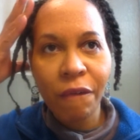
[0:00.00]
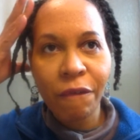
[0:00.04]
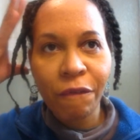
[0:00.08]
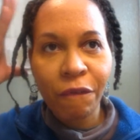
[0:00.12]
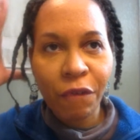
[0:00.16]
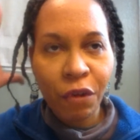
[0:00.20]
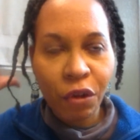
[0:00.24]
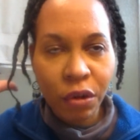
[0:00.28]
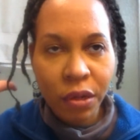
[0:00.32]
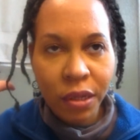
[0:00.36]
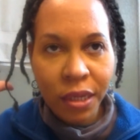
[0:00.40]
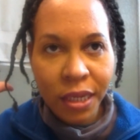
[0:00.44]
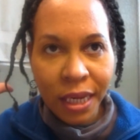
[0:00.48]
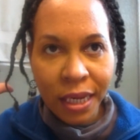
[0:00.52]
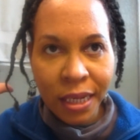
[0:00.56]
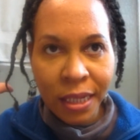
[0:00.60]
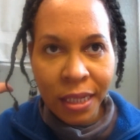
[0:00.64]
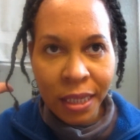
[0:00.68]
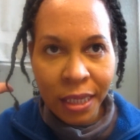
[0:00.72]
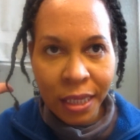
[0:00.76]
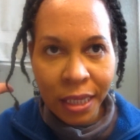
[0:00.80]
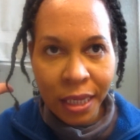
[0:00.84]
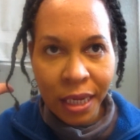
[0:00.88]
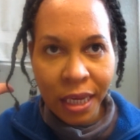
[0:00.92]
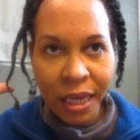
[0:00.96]
full
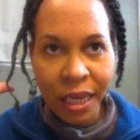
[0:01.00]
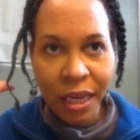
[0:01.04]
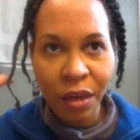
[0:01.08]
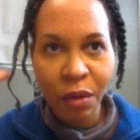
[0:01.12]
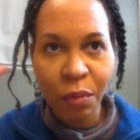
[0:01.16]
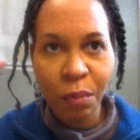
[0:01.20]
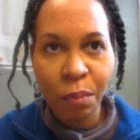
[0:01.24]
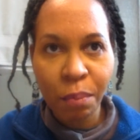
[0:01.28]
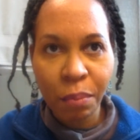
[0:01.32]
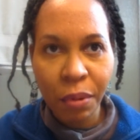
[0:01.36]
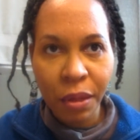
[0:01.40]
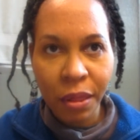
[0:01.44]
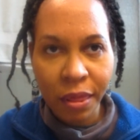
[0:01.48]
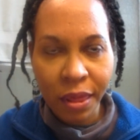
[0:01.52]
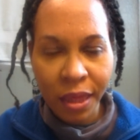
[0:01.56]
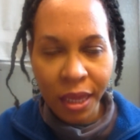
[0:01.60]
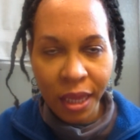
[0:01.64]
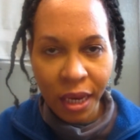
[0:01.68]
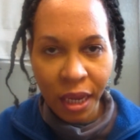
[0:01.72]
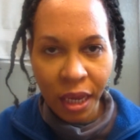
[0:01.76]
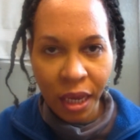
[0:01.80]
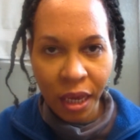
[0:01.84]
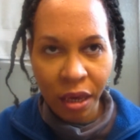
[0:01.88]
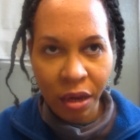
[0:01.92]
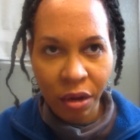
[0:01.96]
density but thin
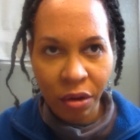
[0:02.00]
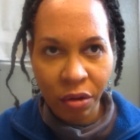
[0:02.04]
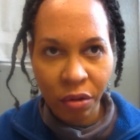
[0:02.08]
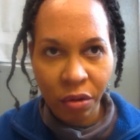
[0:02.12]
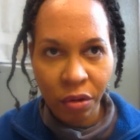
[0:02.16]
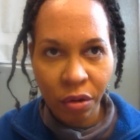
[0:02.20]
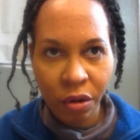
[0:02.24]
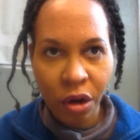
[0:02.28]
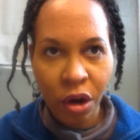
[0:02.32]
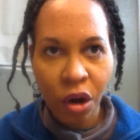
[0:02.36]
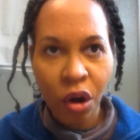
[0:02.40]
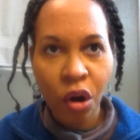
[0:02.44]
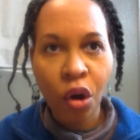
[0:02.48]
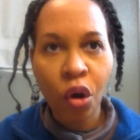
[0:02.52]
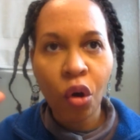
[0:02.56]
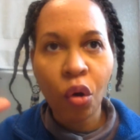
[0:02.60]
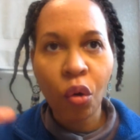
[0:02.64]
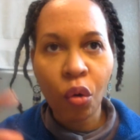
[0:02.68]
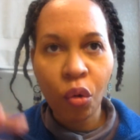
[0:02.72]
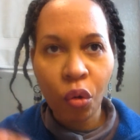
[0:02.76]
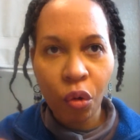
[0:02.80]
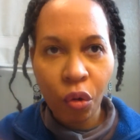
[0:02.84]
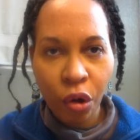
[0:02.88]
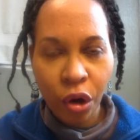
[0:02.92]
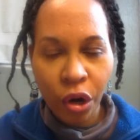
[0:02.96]
hair.
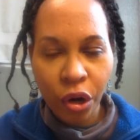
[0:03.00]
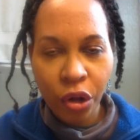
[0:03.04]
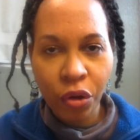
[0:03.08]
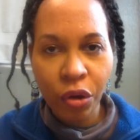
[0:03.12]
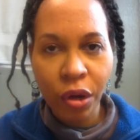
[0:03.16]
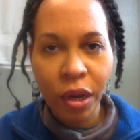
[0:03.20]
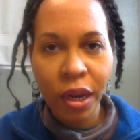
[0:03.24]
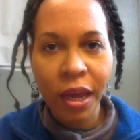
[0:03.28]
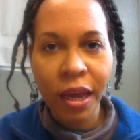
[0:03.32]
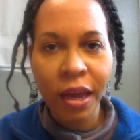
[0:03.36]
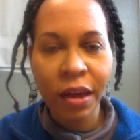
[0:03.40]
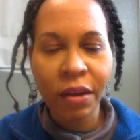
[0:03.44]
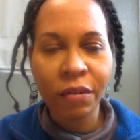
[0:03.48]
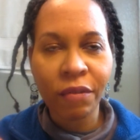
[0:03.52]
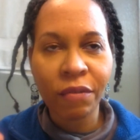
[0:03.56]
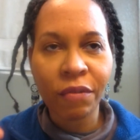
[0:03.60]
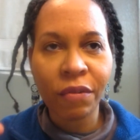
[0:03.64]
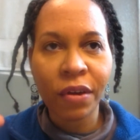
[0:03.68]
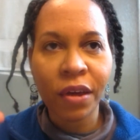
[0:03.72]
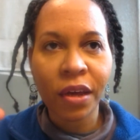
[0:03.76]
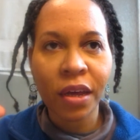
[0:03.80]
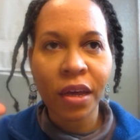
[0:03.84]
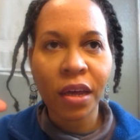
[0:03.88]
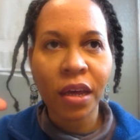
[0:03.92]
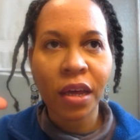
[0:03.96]
Or you can have
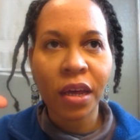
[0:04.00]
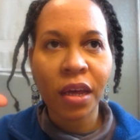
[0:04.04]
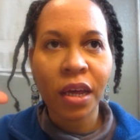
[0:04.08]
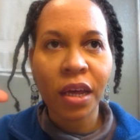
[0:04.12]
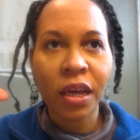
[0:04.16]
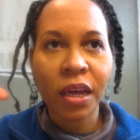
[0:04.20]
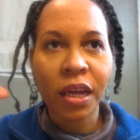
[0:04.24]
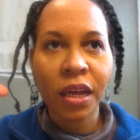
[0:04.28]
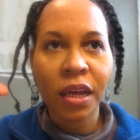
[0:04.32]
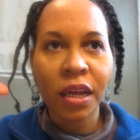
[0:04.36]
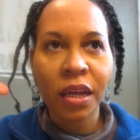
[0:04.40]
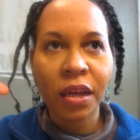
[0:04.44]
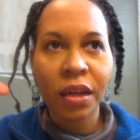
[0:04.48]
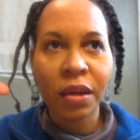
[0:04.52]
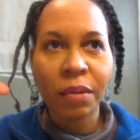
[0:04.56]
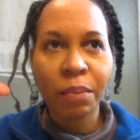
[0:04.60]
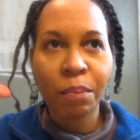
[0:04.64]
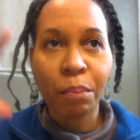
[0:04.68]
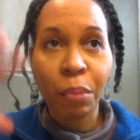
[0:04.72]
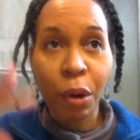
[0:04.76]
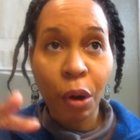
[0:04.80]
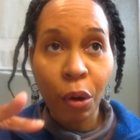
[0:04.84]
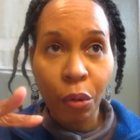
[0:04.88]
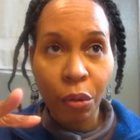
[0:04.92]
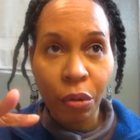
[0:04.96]

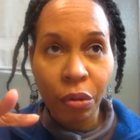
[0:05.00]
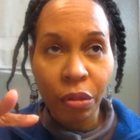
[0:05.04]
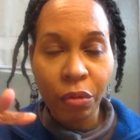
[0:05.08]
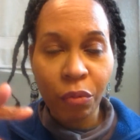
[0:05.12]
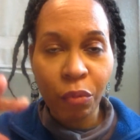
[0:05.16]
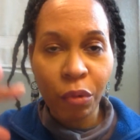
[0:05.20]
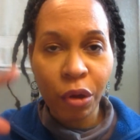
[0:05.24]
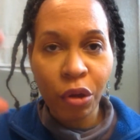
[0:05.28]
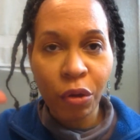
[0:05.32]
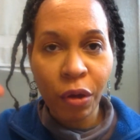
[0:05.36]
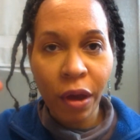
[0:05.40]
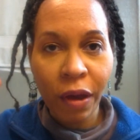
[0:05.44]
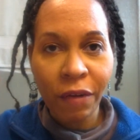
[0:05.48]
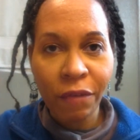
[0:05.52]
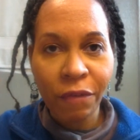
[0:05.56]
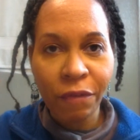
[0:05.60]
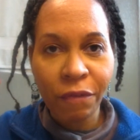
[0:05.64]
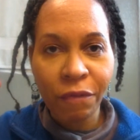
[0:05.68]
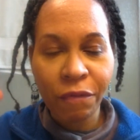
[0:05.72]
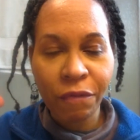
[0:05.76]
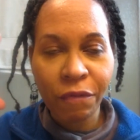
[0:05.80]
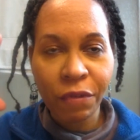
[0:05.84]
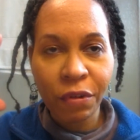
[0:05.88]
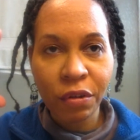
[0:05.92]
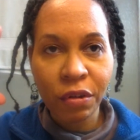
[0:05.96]
both, where you have
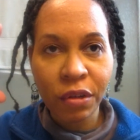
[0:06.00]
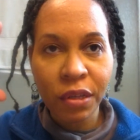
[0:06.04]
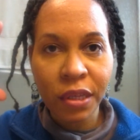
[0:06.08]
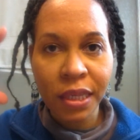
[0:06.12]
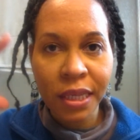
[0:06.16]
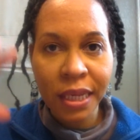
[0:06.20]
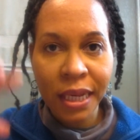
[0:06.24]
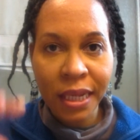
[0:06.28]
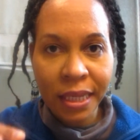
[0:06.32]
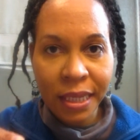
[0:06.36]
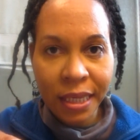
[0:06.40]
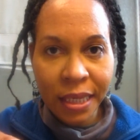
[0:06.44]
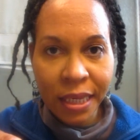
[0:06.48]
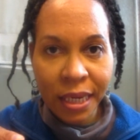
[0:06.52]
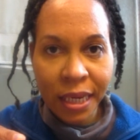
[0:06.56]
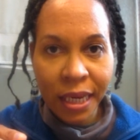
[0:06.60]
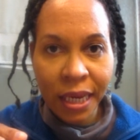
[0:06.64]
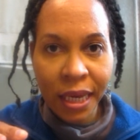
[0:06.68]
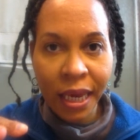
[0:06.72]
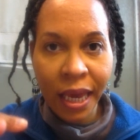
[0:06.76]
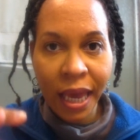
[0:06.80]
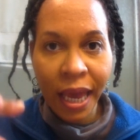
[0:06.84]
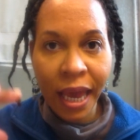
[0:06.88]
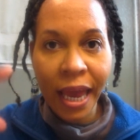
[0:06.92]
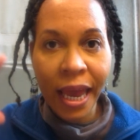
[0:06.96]
full
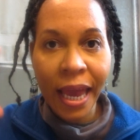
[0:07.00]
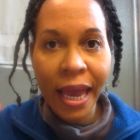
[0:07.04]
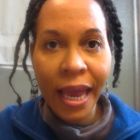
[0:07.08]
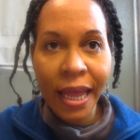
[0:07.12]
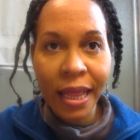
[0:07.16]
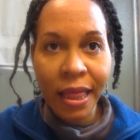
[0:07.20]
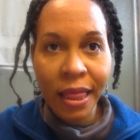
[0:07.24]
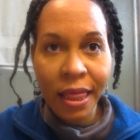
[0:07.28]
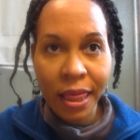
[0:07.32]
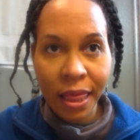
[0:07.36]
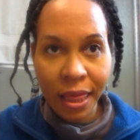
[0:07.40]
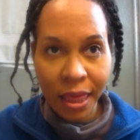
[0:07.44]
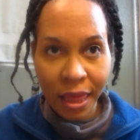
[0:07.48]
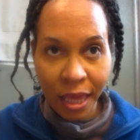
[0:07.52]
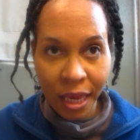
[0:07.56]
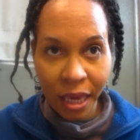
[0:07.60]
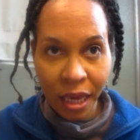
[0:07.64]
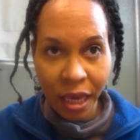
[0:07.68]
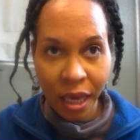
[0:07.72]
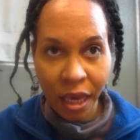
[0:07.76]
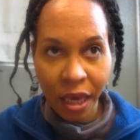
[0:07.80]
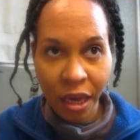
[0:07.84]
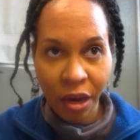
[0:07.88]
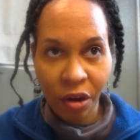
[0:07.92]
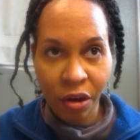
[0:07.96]
density and thick
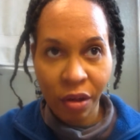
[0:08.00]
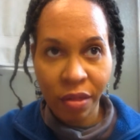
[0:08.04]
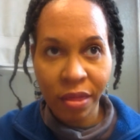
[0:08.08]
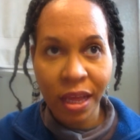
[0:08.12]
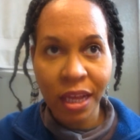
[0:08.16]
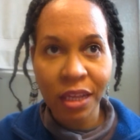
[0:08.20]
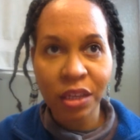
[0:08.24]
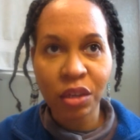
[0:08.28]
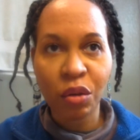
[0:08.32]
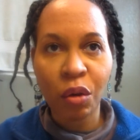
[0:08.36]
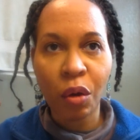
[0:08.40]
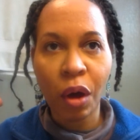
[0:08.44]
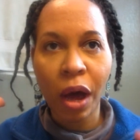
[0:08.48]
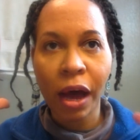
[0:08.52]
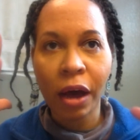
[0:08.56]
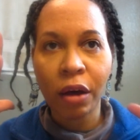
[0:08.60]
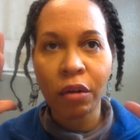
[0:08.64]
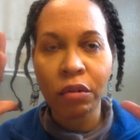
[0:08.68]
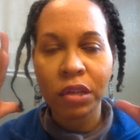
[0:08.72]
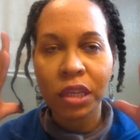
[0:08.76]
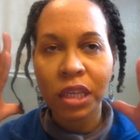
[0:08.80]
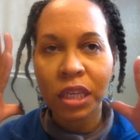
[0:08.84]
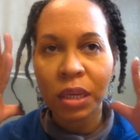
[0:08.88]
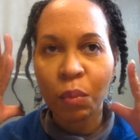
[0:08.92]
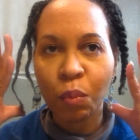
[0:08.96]
hair. And that's how
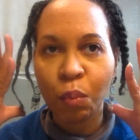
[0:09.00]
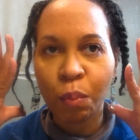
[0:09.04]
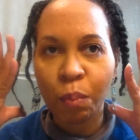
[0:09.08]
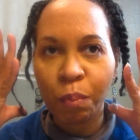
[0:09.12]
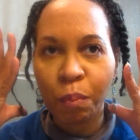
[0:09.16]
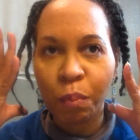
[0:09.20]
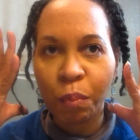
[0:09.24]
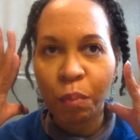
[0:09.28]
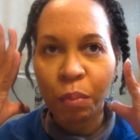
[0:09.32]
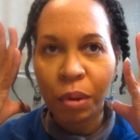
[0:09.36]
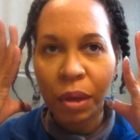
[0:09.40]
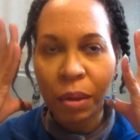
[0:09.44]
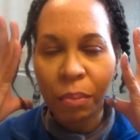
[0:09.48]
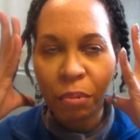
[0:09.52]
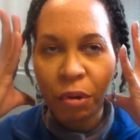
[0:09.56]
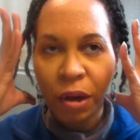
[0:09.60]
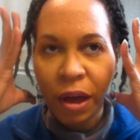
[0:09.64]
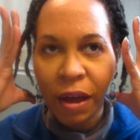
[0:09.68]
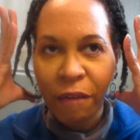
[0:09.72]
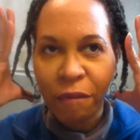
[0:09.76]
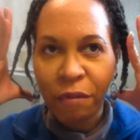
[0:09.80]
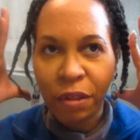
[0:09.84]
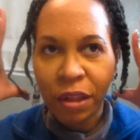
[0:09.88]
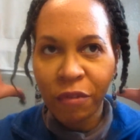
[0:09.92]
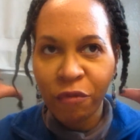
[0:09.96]
some people
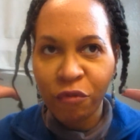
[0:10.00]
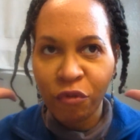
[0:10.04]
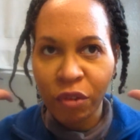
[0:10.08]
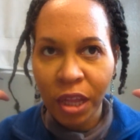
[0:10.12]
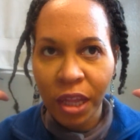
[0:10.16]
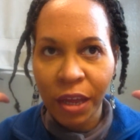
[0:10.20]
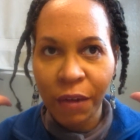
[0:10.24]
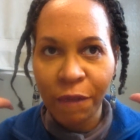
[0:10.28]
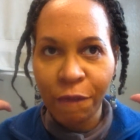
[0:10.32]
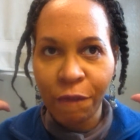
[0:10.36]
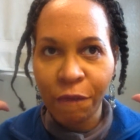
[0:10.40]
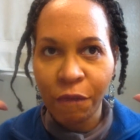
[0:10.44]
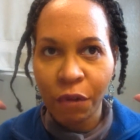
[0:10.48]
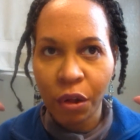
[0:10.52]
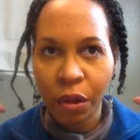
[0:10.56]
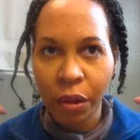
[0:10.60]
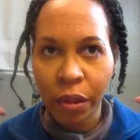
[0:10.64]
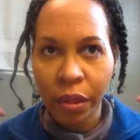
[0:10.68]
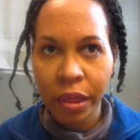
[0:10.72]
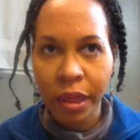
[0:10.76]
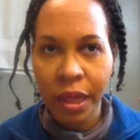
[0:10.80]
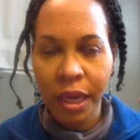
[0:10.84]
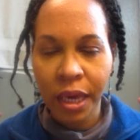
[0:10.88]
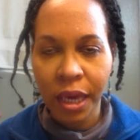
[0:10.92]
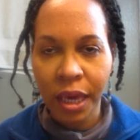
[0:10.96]
have really full
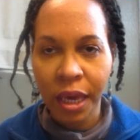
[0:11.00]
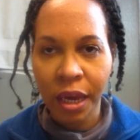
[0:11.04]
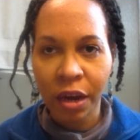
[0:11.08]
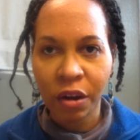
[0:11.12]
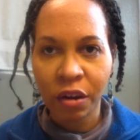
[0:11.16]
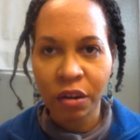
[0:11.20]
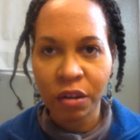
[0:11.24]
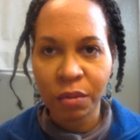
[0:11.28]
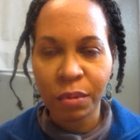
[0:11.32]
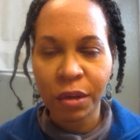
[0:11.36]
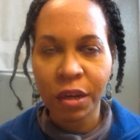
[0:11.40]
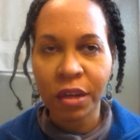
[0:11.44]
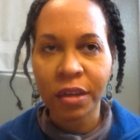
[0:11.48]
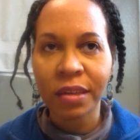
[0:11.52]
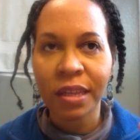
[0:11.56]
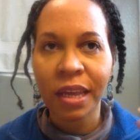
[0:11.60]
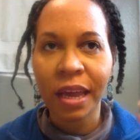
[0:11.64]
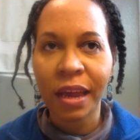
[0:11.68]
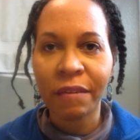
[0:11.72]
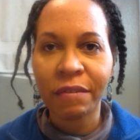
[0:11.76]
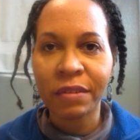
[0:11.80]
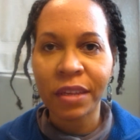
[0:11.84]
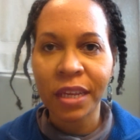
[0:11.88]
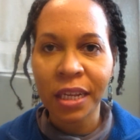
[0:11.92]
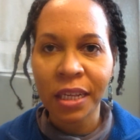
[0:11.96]
thick hair, is because they
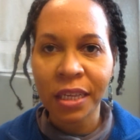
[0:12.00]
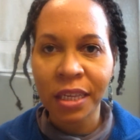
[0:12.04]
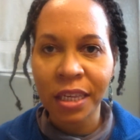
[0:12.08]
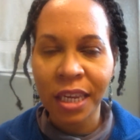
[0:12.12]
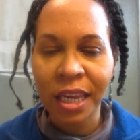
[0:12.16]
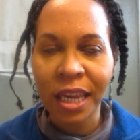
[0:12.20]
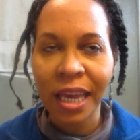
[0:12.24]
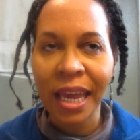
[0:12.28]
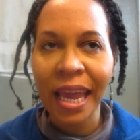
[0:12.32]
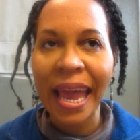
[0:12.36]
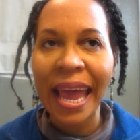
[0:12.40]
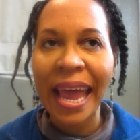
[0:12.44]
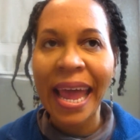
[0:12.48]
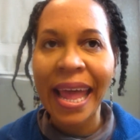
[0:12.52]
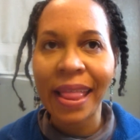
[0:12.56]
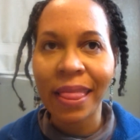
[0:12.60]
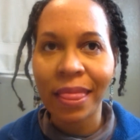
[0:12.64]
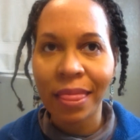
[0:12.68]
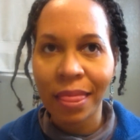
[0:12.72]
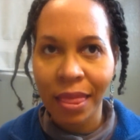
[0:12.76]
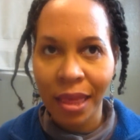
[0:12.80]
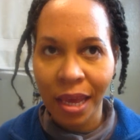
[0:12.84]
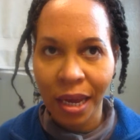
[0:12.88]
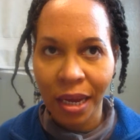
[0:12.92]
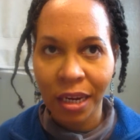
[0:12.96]
have density
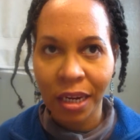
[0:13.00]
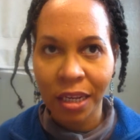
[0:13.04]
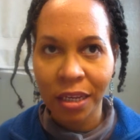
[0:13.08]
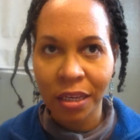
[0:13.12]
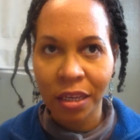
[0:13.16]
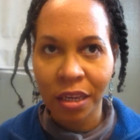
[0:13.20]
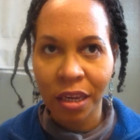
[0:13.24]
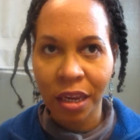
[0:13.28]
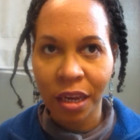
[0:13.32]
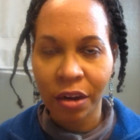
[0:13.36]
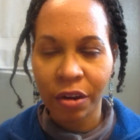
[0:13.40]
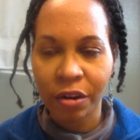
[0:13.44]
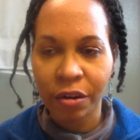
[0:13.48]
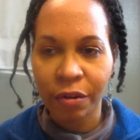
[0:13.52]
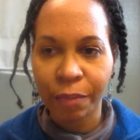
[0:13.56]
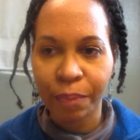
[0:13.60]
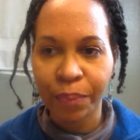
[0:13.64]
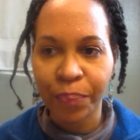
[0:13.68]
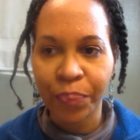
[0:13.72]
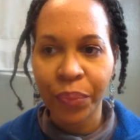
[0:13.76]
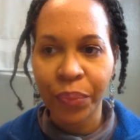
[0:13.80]
and thickness in their hair.